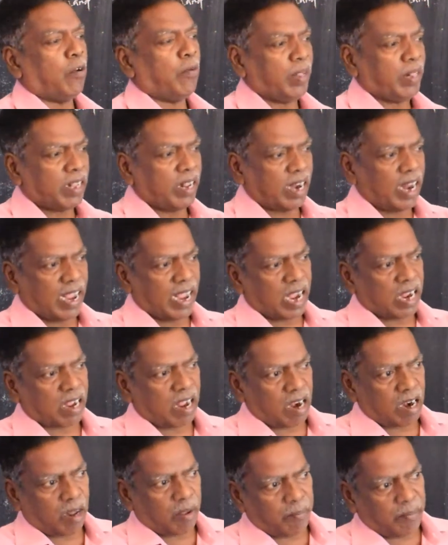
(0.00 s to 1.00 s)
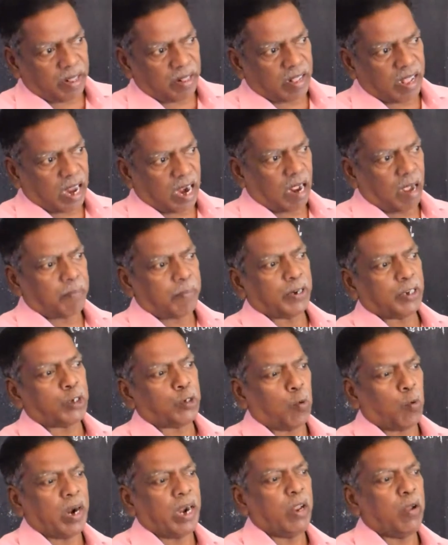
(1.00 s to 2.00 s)
So within the economy there
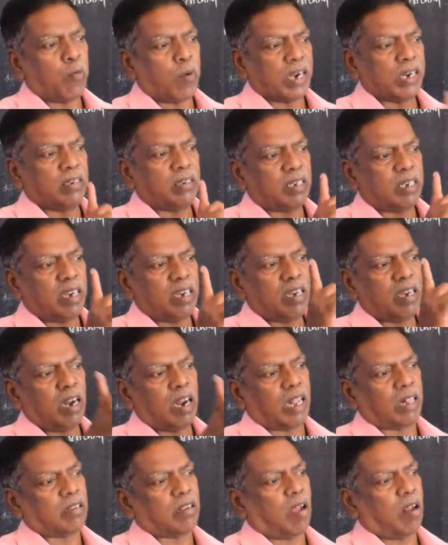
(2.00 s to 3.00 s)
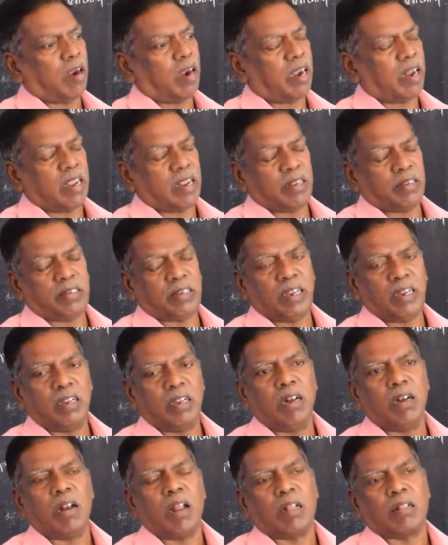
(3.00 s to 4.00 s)
happens only one single authority.
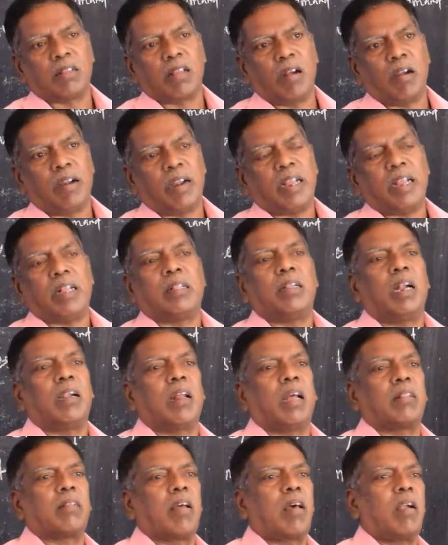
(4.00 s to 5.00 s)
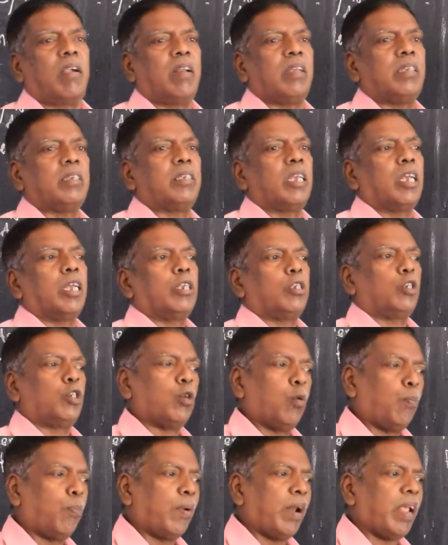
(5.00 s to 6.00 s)
That authority is a